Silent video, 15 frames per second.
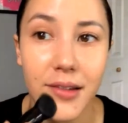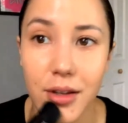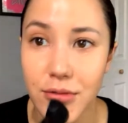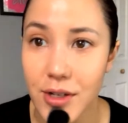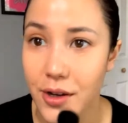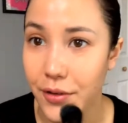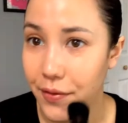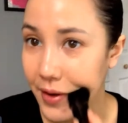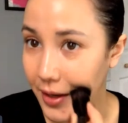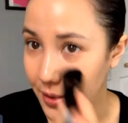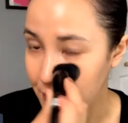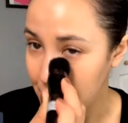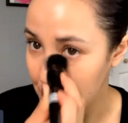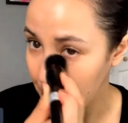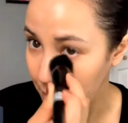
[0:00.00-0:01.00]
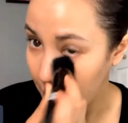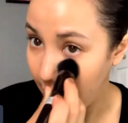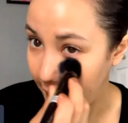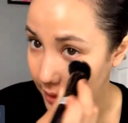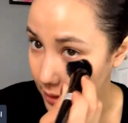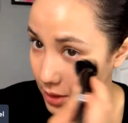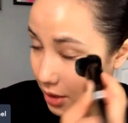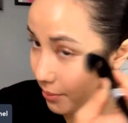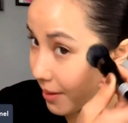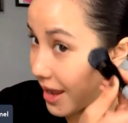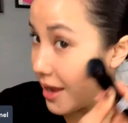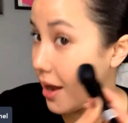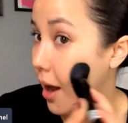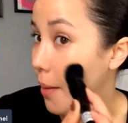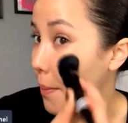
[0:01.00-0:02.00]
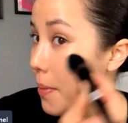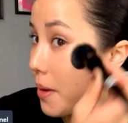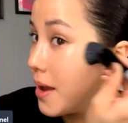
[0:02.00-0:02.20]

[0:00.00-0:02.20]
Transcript: using your fingers to blend your makeup,